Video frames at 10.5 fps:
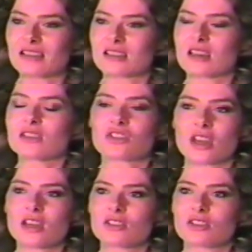has,
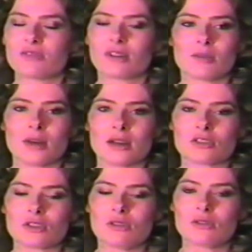has changed it very
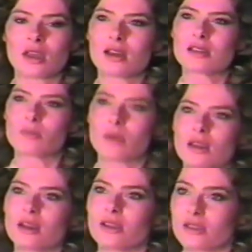much. You can't
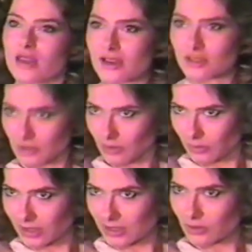depend on a
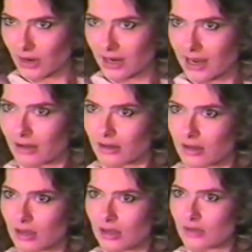theatrical release right
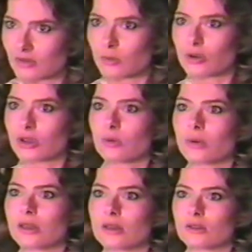now to bring
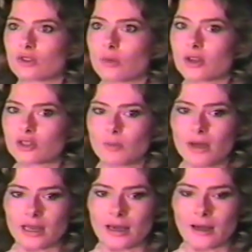you in so
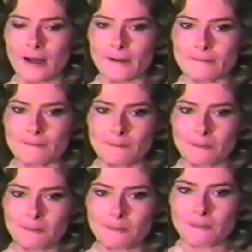much money. Um,
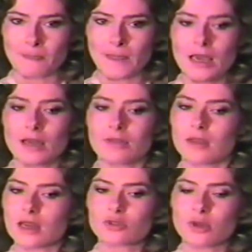the